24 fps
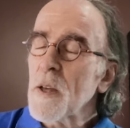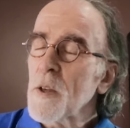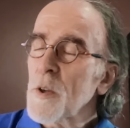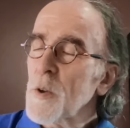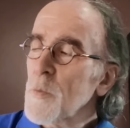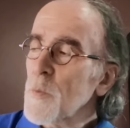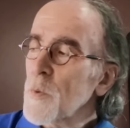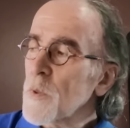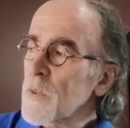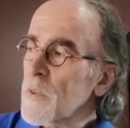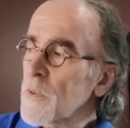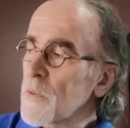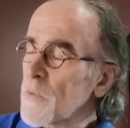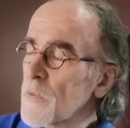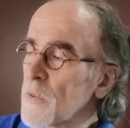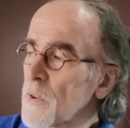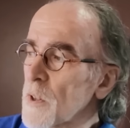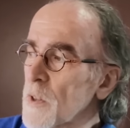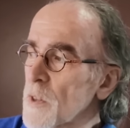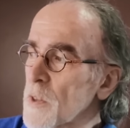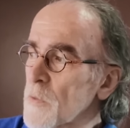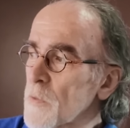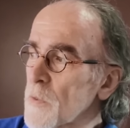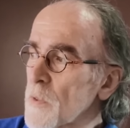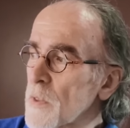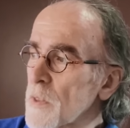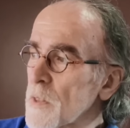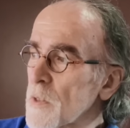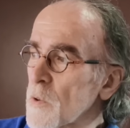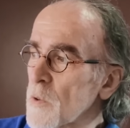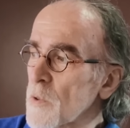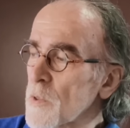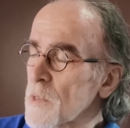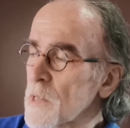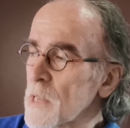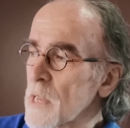who was the philosopher
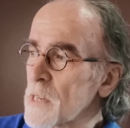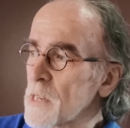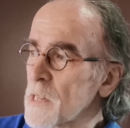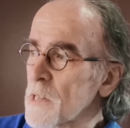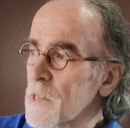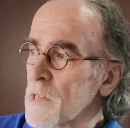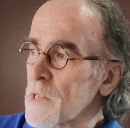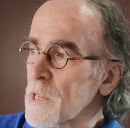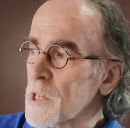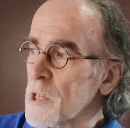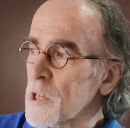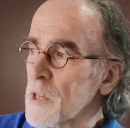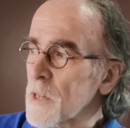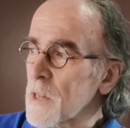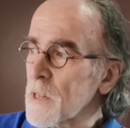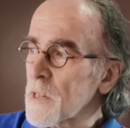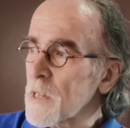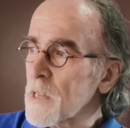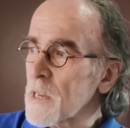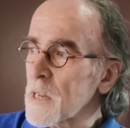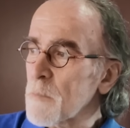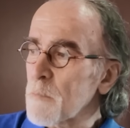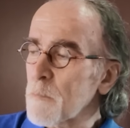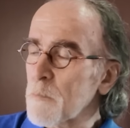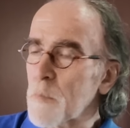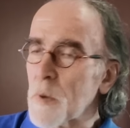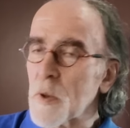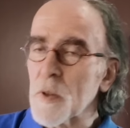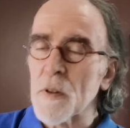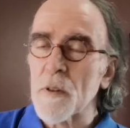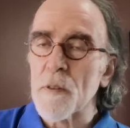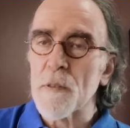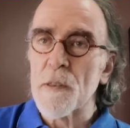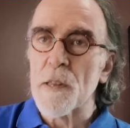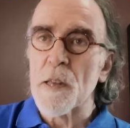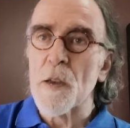or statistician that said it?
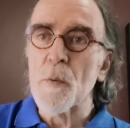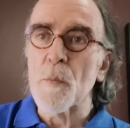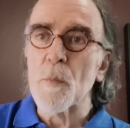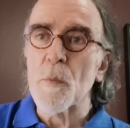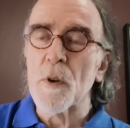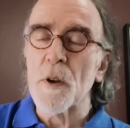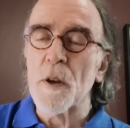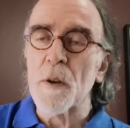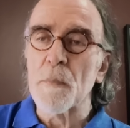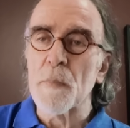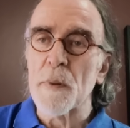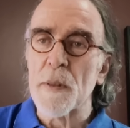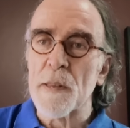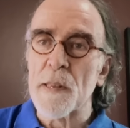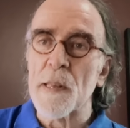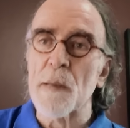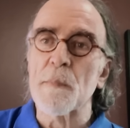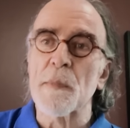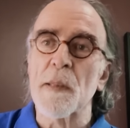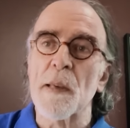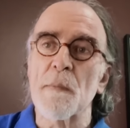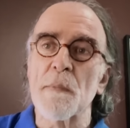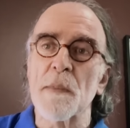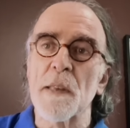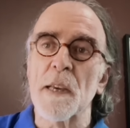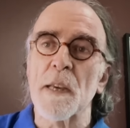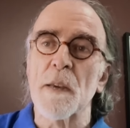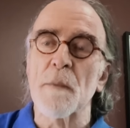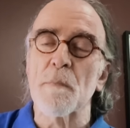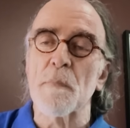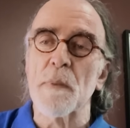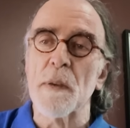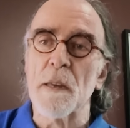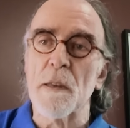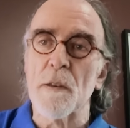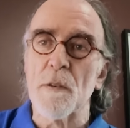Models don't work, but sometimes they
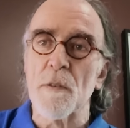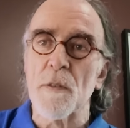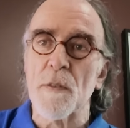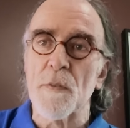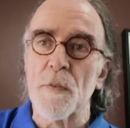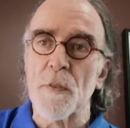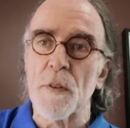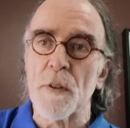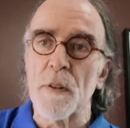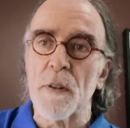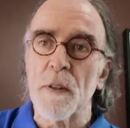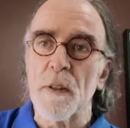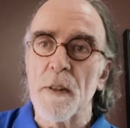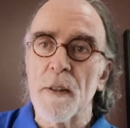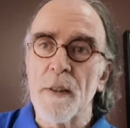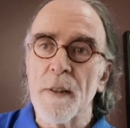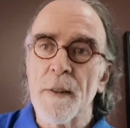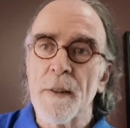can be useful.